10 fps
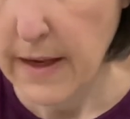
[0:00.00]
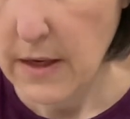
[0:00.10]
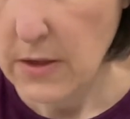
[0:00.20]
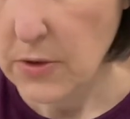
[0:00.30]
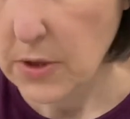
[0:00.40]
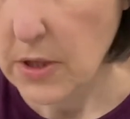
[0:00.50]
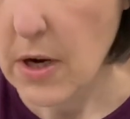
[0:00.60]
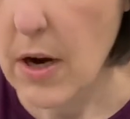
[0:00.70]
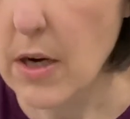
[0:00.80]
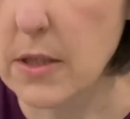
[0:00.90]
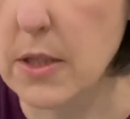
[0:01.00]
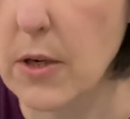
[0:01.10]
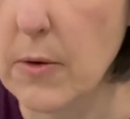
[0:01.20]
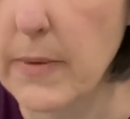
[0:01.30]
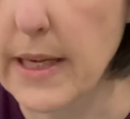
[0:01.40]
You can
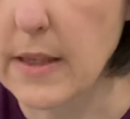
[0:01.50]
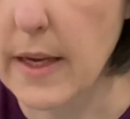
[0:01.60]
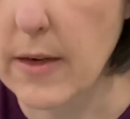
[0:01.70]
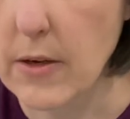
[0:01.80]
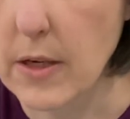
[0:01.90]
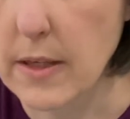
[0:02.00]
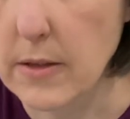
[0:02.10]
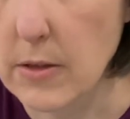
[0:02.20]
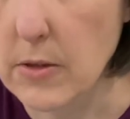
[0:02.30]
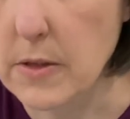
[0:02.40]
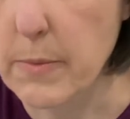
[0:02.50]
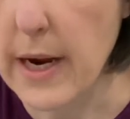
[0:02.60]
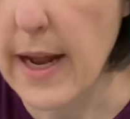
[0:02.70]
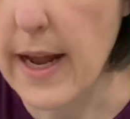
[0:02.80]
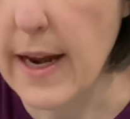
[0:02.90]
also make lighter colors
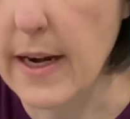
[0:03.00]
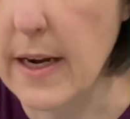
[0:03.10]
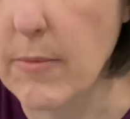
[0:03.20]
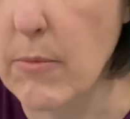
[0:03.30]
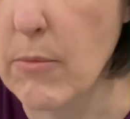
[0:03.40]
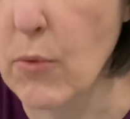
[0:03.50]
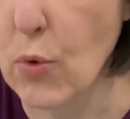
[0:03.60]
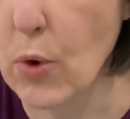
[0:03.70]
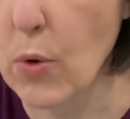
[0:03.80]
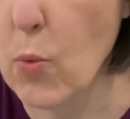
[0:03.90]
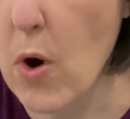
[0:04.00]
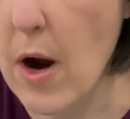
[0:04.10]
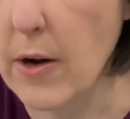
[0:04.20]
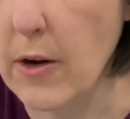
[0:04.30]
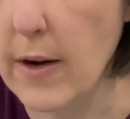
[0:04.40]
by adding more
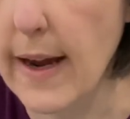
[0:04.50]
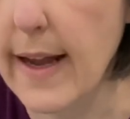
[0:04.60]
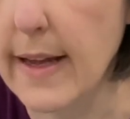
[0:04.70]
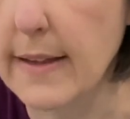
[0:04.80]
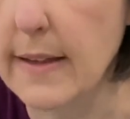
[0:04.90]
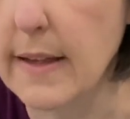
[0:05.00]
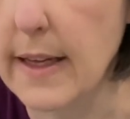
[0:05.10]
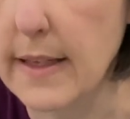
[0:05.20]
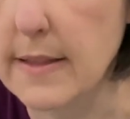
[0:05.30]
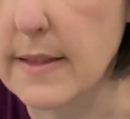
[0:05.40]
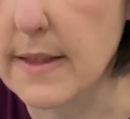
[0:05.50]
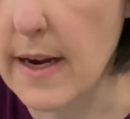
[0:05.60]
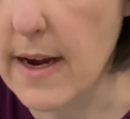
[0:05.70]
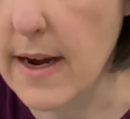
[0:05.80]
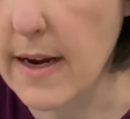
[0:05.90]
water and less
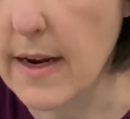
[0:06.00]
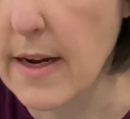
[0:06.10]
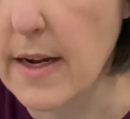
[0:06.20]
dye.